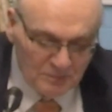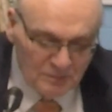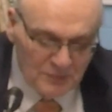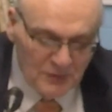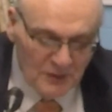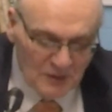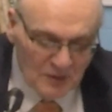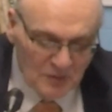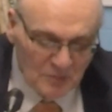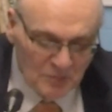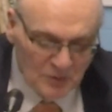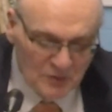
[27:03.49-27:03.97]

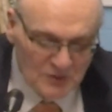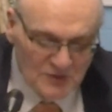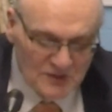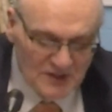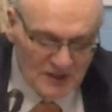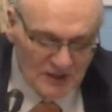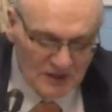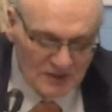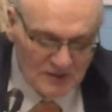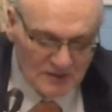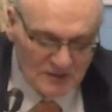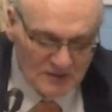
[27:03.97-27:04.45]
being
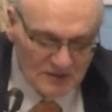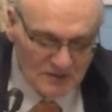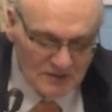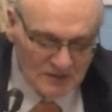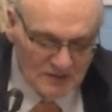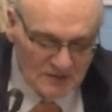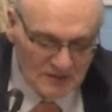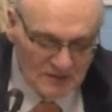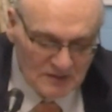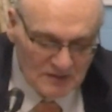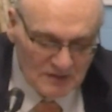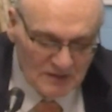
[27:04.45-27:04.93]
protected.
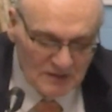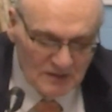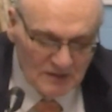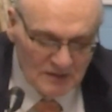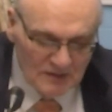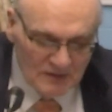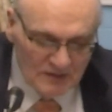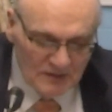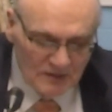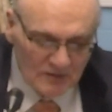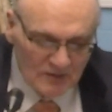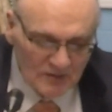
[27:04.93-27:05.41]

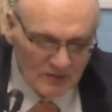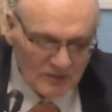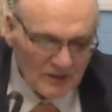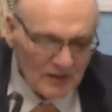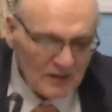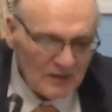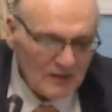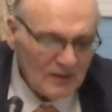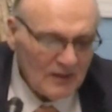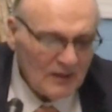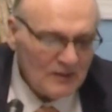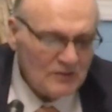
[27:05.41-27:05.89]

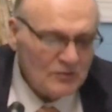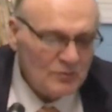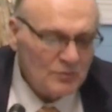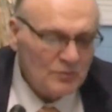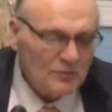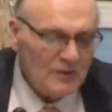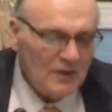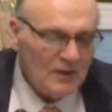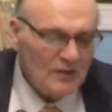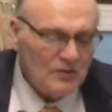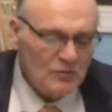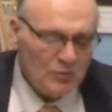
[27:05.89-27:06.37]

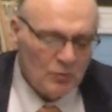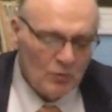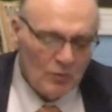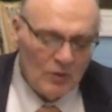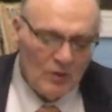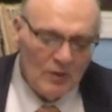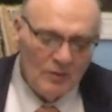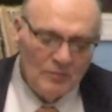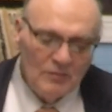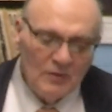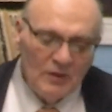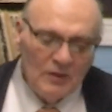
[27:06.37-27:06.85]
That's
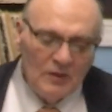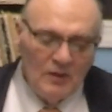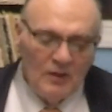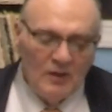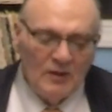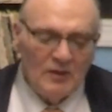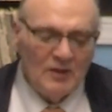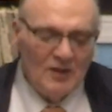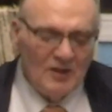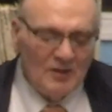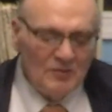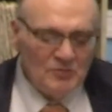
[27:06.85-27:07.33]
where
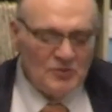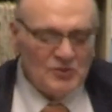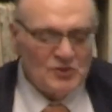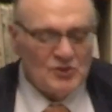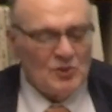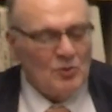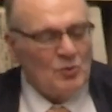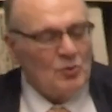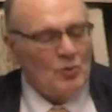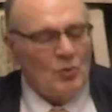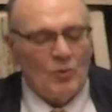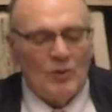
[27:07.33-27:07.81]
I'm
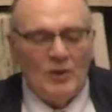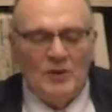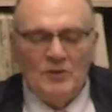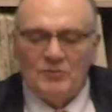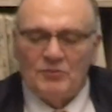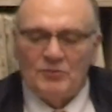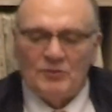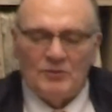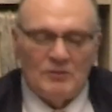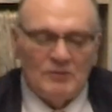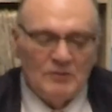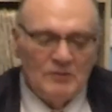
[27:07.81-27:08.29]
so
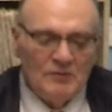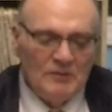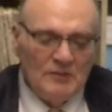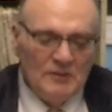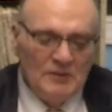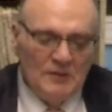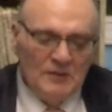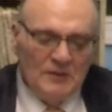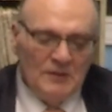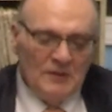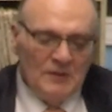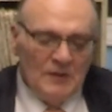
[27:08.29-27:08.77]
grateful.
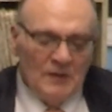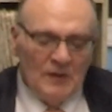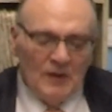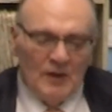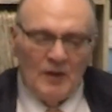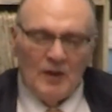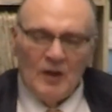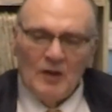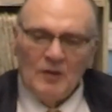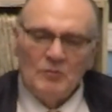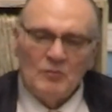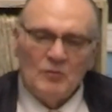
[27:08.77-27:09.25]

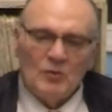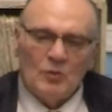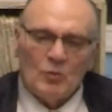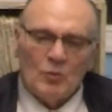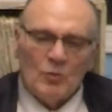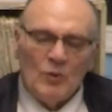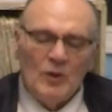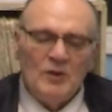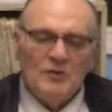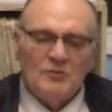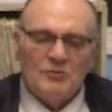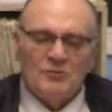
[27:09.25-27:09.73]
I'm
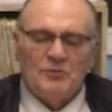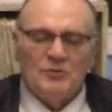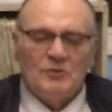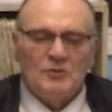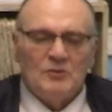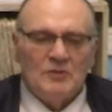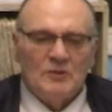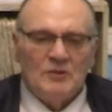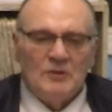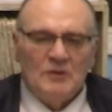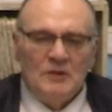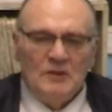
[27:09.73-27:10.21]

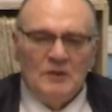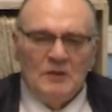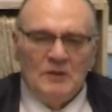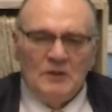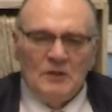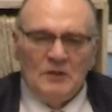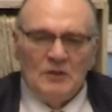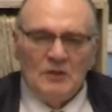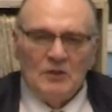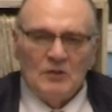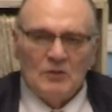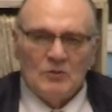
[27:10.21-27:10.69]
grateful,
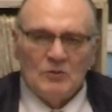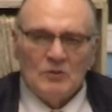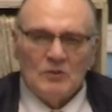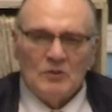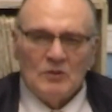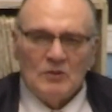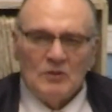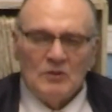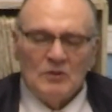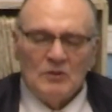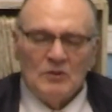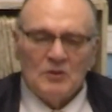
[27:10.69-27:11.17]

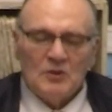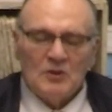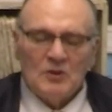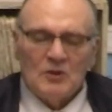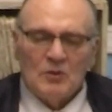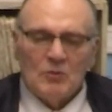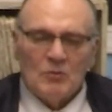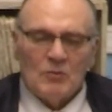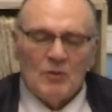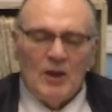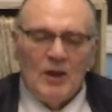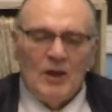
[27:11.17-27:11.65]

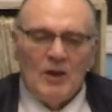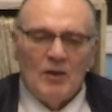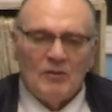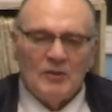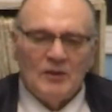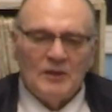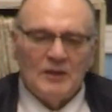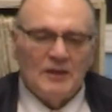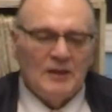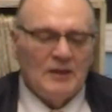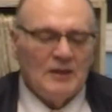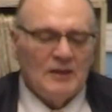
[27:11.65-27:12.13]
looking
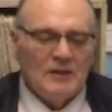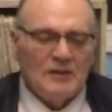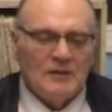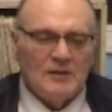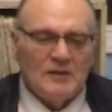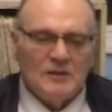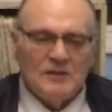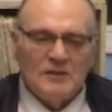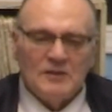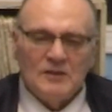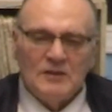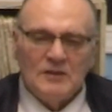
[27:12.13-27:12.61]
around
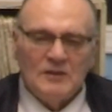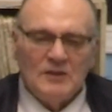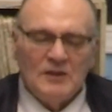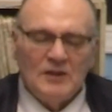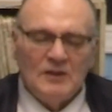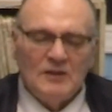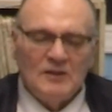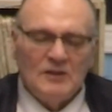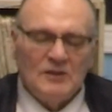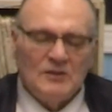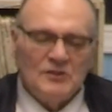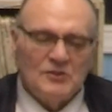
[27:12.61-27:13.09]
again
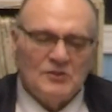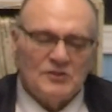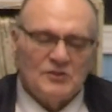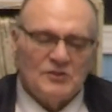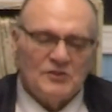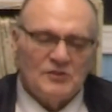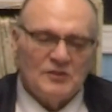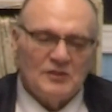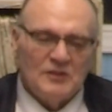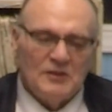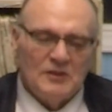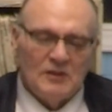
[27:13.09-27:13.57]
and
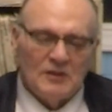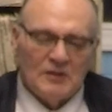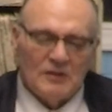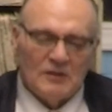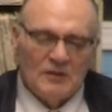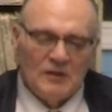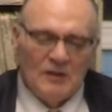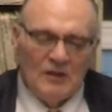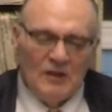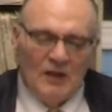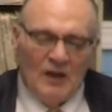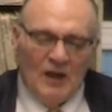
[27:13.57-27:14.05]
just
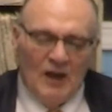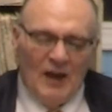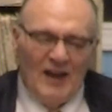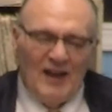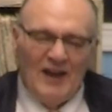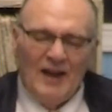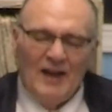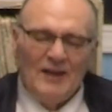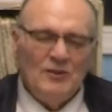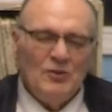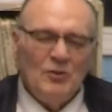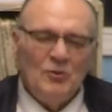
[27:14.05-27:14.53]
seeing.
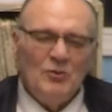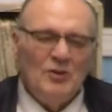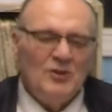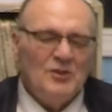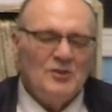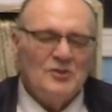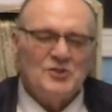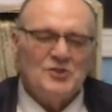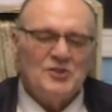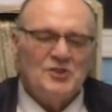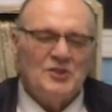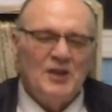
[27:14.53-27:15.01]
I don't
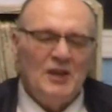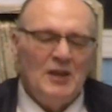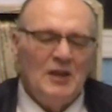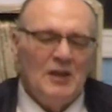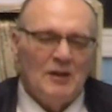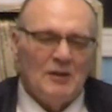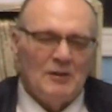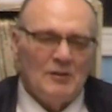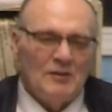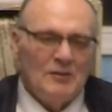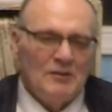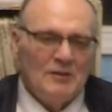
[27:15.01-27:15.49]

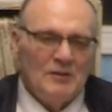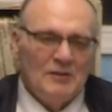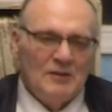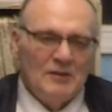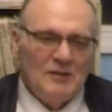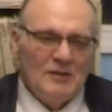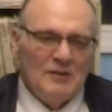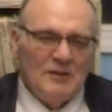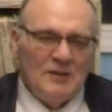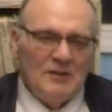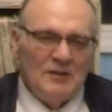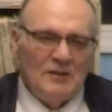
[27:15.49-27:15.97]
understand.
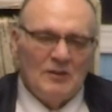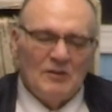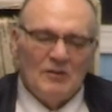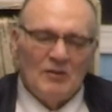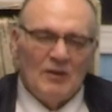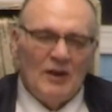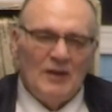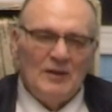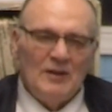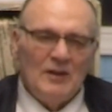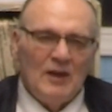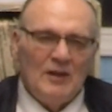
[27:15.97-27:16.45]

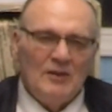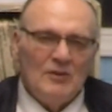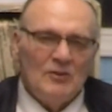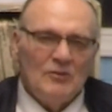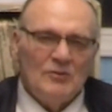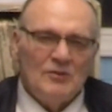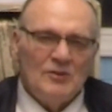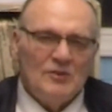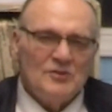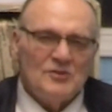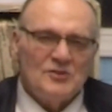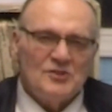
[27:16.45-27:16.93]
I
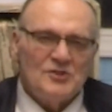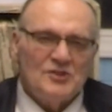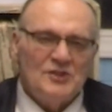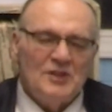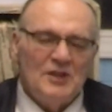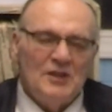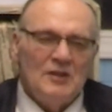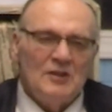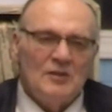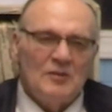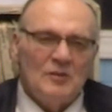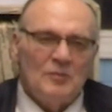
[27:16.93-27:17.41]
don't
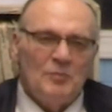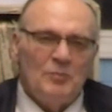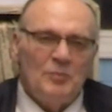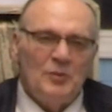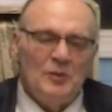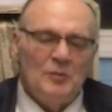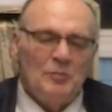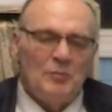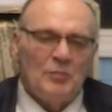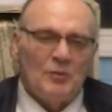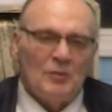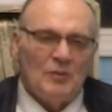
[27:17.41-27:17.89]
understand
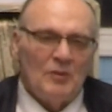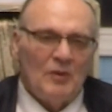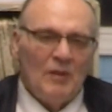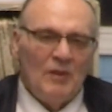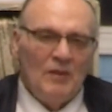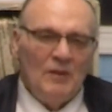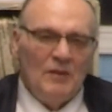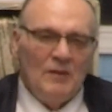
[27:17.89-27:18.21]
people.